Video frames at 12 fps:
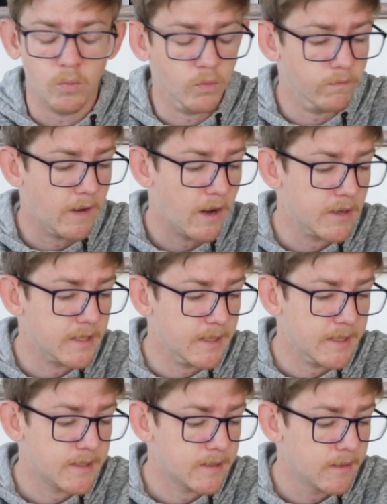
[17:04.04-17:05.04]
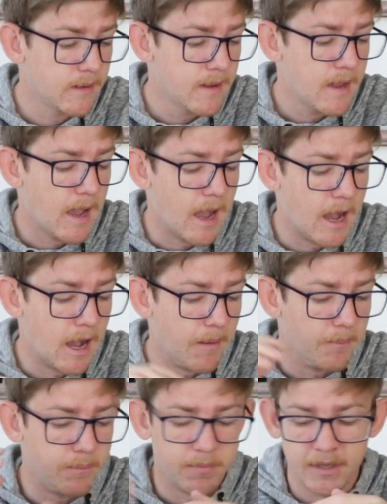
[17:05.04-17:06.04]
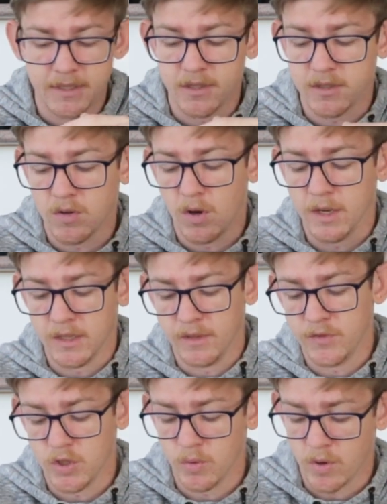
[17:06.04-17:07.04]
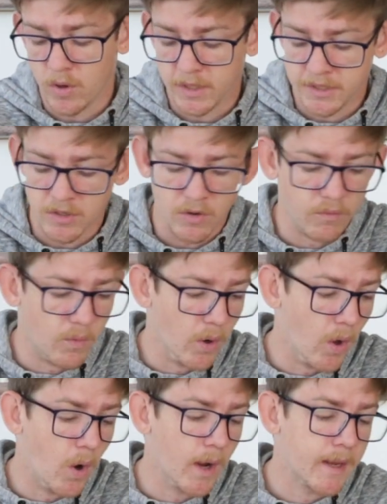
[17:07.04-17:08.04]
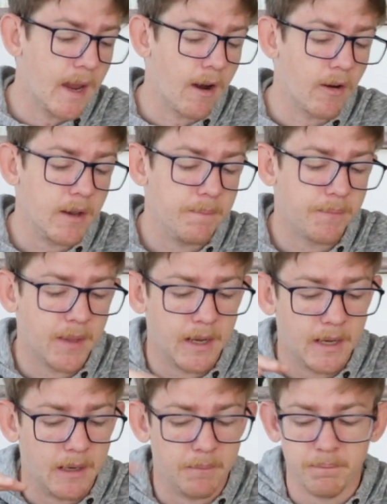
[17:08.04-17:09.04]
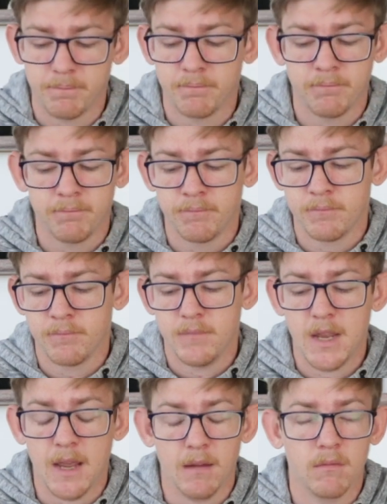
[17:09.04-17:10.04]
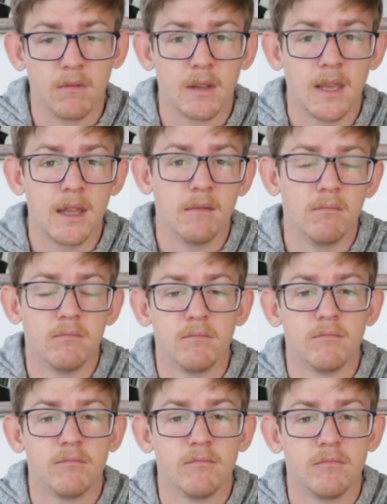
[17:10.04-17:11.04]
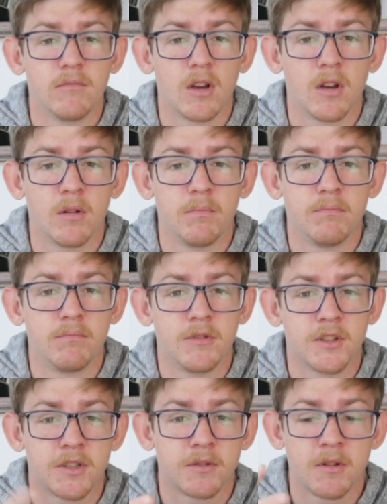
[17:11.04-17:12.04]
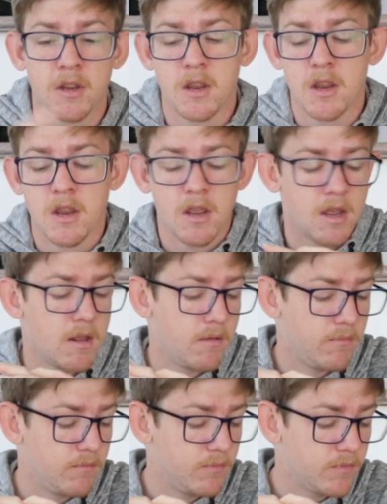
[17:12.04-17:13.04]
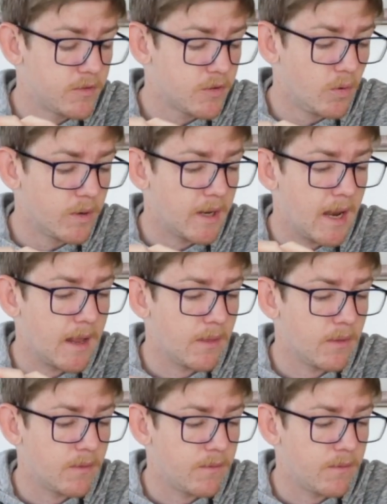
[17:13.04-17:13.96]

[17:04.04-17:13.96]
will vary to this. This just kind of gives you an idea of what I carry. Yeah, again, just sort it out